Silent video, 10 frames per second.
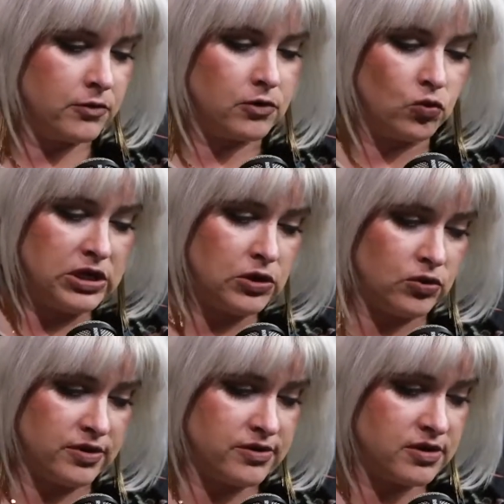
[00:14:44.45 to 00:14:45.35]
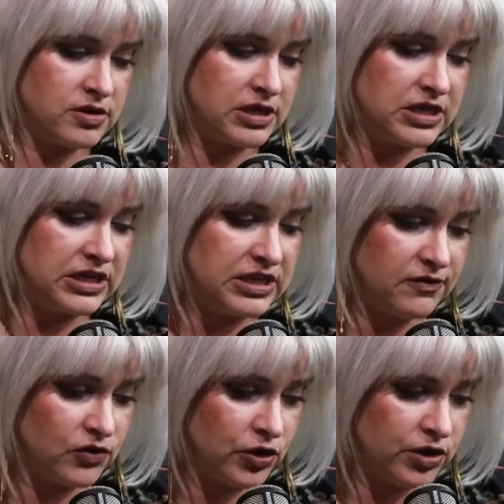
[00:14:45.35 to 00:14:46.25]
we notice that the
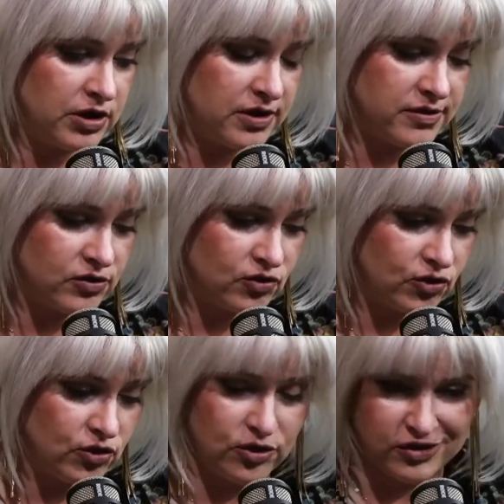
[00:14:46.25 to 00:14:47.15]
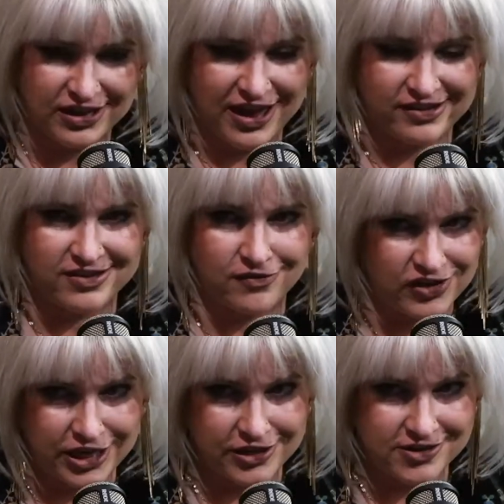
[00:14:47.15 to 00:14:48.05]
giver isn't good at
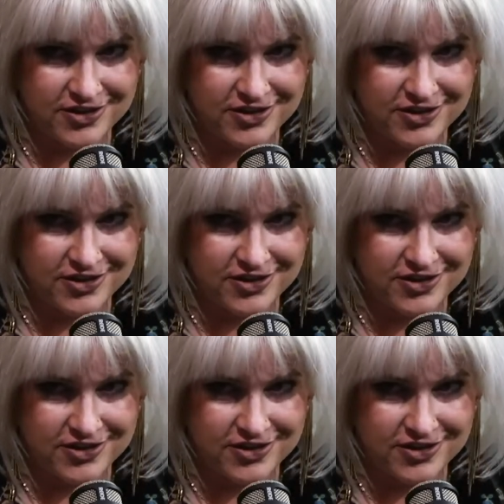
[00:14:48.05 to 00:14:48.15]
giving it.